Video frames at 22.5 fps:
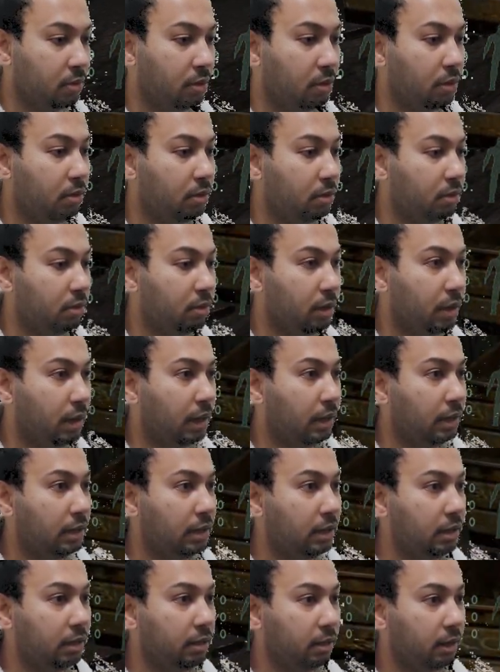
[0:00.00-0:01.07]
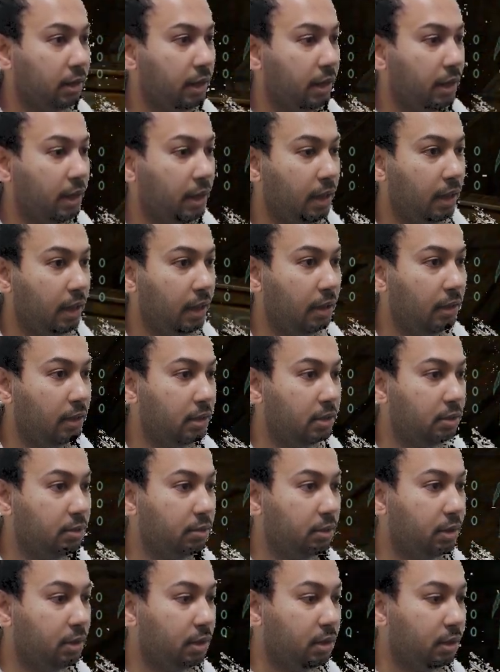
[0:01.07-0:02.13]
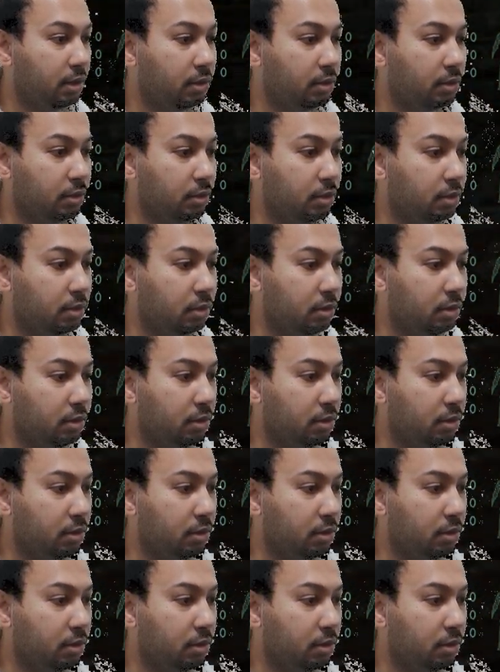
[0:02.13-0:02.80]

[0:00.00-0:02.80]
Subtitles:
Oh, I think, yeah, this way I should